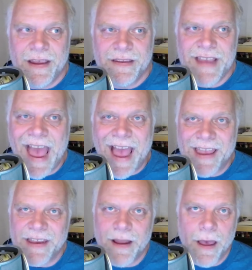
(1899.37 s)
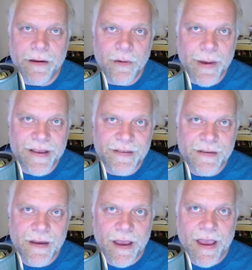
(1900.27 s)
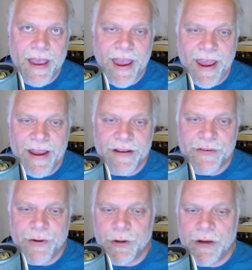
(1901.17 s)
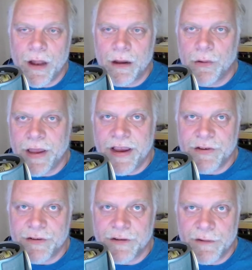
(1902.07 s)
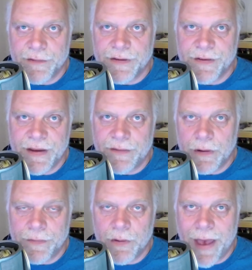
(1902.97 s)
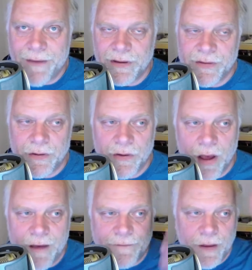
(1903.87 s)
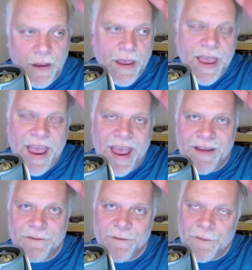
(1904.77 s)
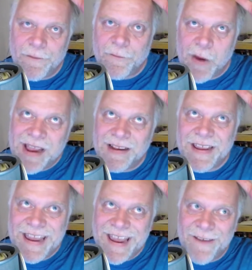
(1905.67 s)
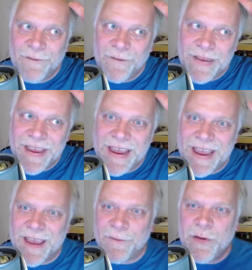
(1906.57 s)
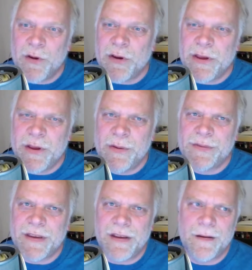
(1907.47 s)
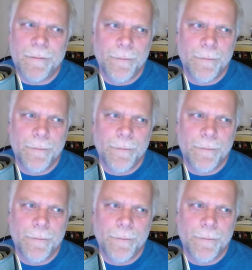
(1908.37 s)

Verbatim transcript: hacking iOS and turning on location services even if you have it turned off. And frankly, if you're using